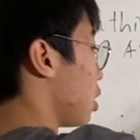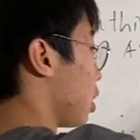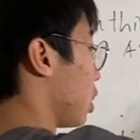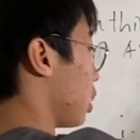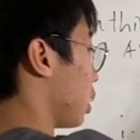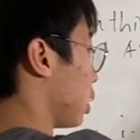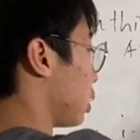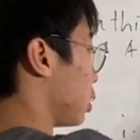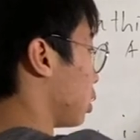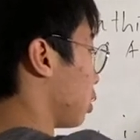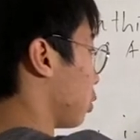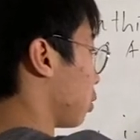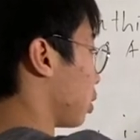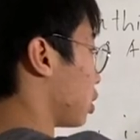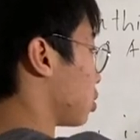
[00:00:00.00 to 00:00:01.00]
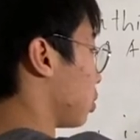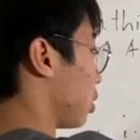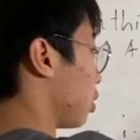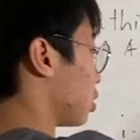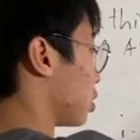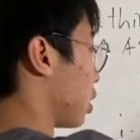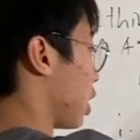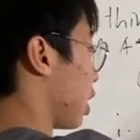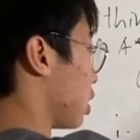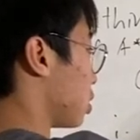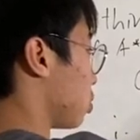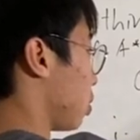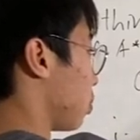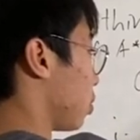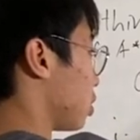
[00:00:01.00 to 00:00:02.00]
And then, you know, this one also has
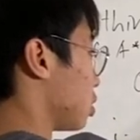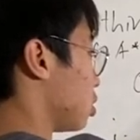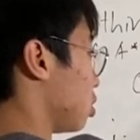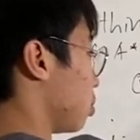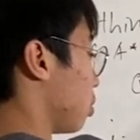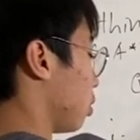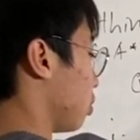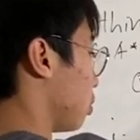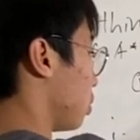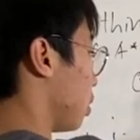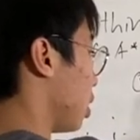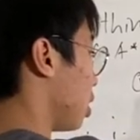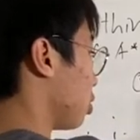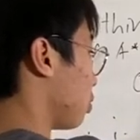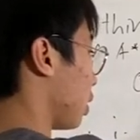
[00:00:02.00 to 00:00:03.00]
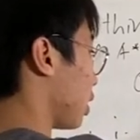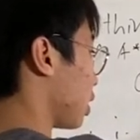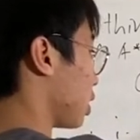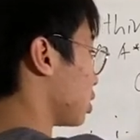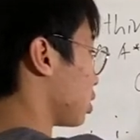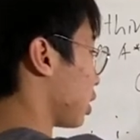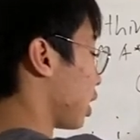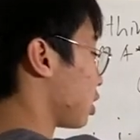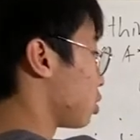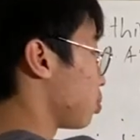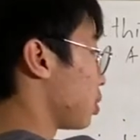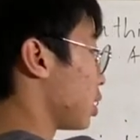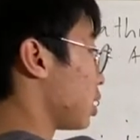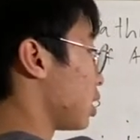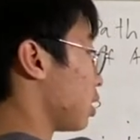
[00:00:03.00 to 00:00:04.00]
1.2.1, right? And so that
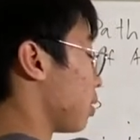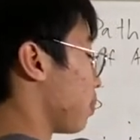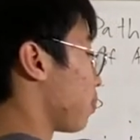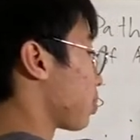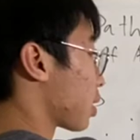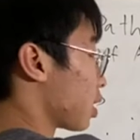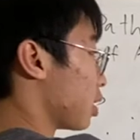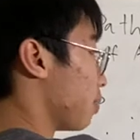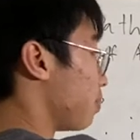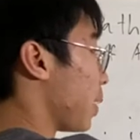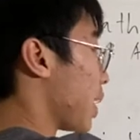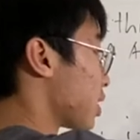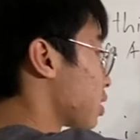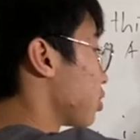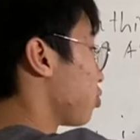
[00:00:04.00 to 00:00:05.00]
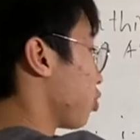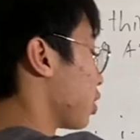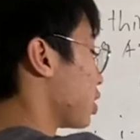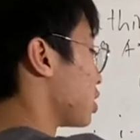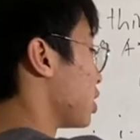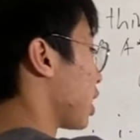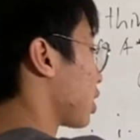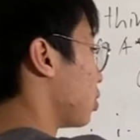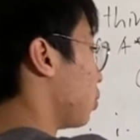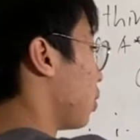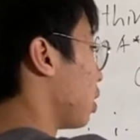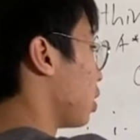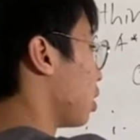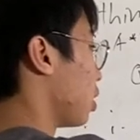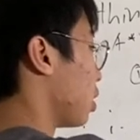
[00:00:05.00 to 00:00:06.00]
could be the the best for the second
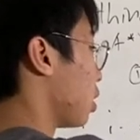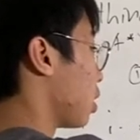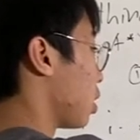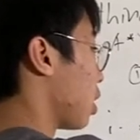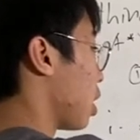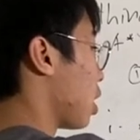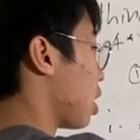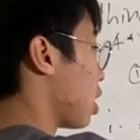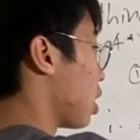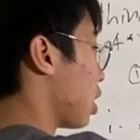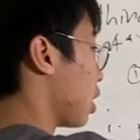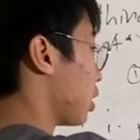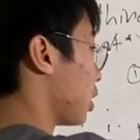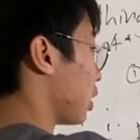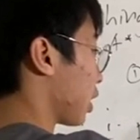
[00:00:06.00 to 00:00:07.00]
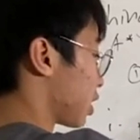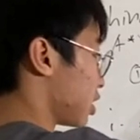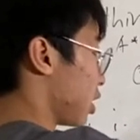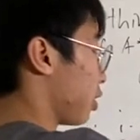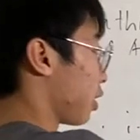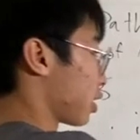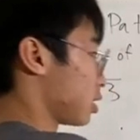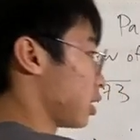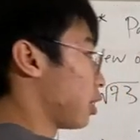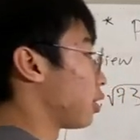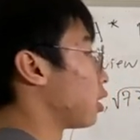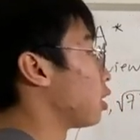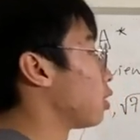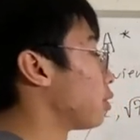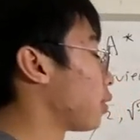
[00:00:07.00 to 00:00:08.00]
one, and then etc.
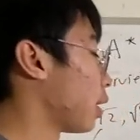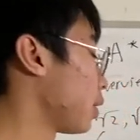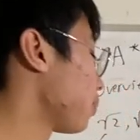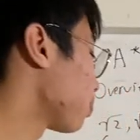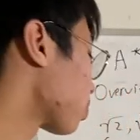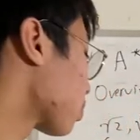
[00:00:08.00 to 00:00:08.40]
etc. right?